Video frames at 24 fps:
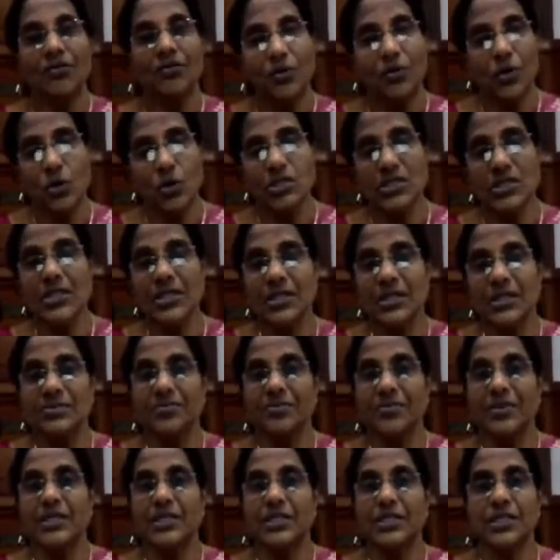Of course,
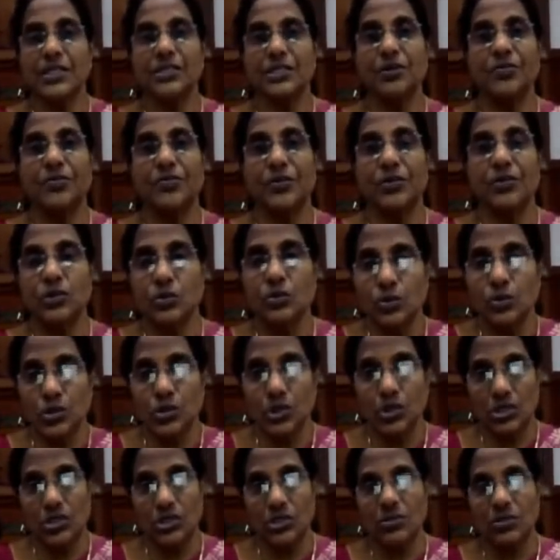there is wastage of
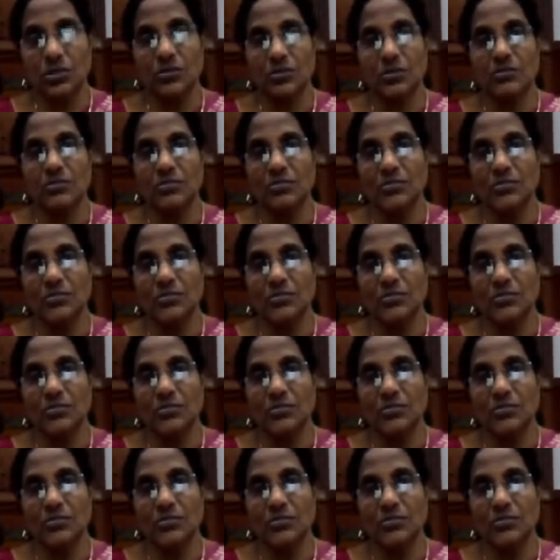resources.